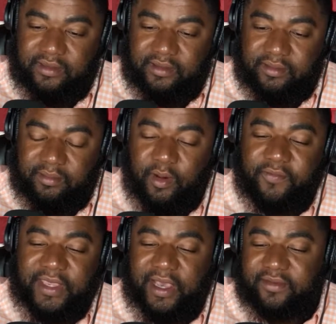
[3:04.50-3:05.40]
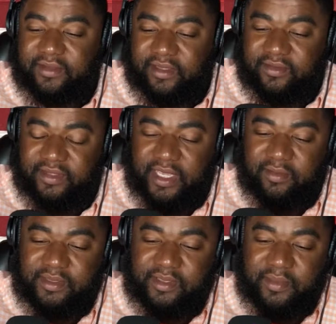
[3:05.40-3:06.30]
Both of y'all still staying
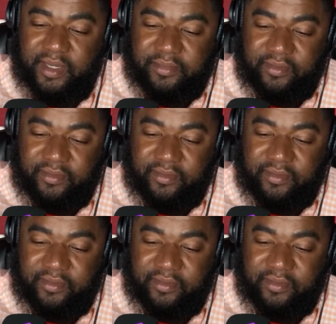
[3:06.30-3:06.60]
with your mama.